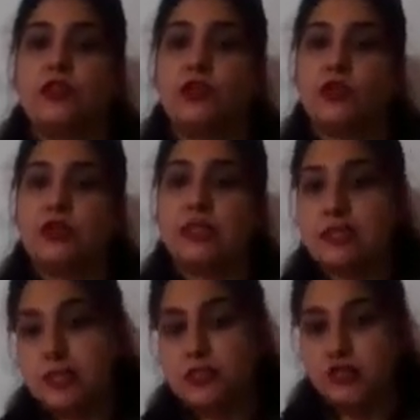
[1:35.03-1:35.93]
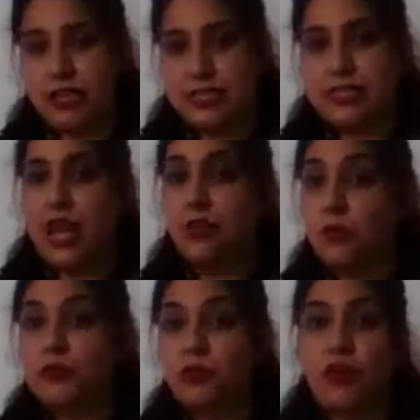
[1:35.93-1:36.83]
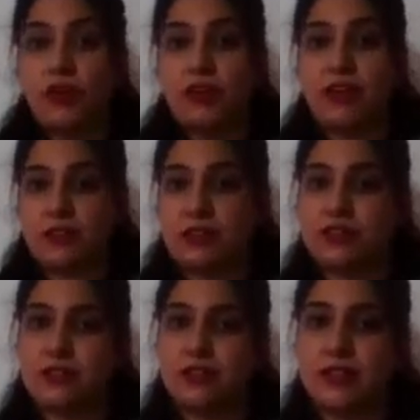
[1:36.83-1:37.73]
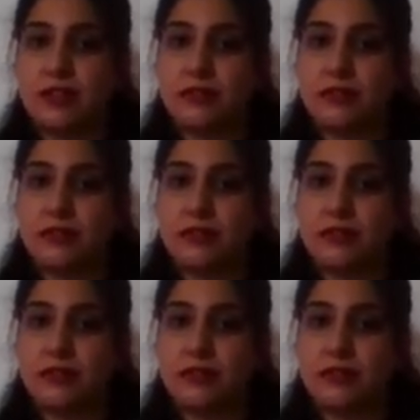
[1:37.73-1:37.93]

So, this is stress. I hope you all have understood.